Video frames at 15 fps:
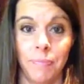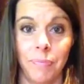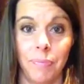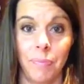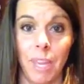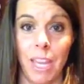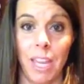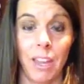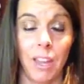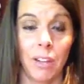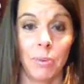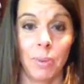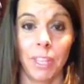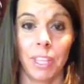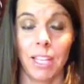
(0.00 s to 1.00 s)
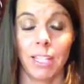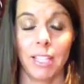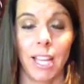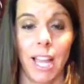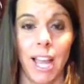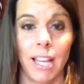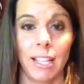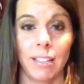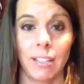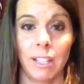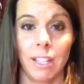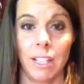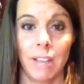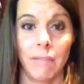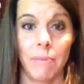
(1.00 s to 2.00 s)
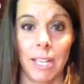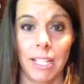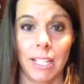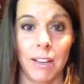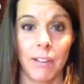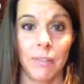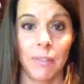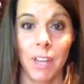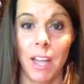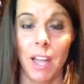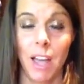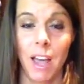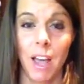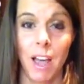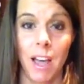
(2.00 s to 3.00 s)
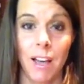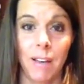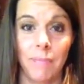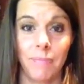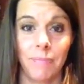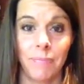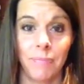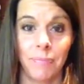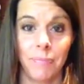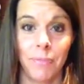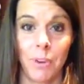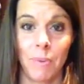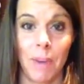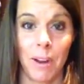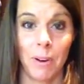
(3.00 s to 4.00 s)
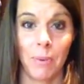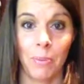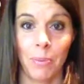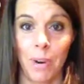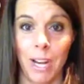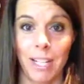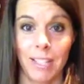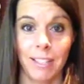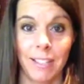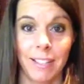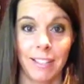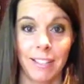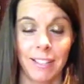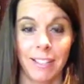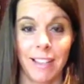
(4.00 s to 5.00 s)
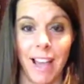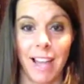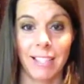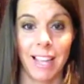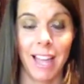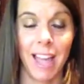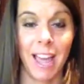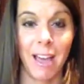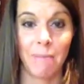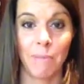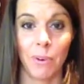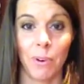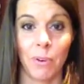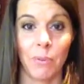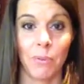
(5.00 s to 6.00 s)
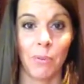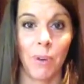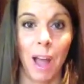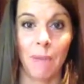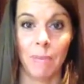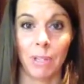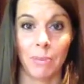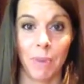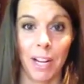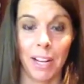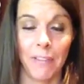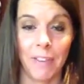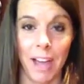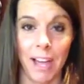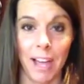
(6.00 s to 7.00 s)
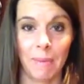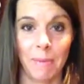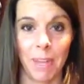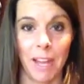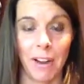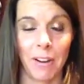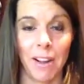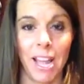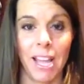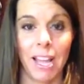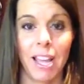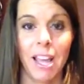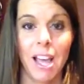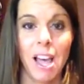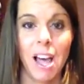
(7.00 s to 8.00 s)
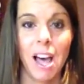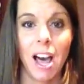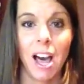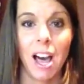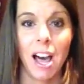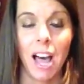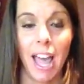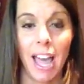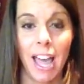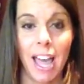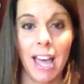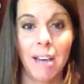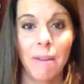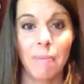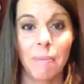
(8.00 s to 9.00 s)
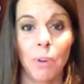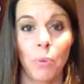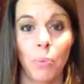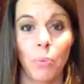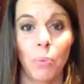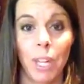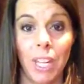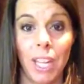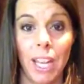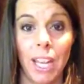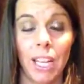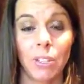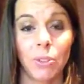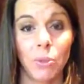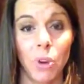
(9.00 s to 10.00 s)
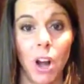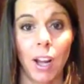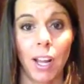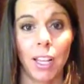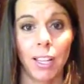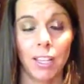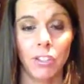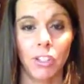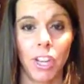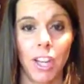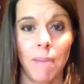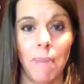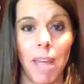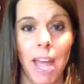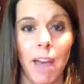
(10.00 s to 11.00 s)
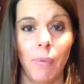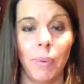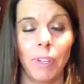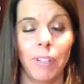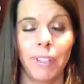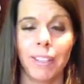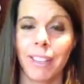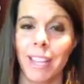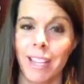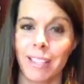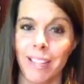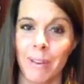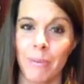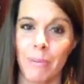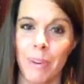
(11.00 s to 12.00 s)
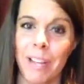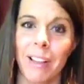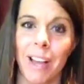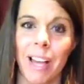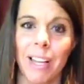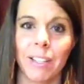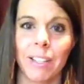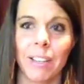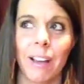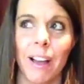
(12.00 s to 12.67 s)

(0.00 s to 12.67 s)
be good with this and to love myself no matter what size I am or how much body fat I'm carrying. I am really getting strong in the gym, and one of the things I realized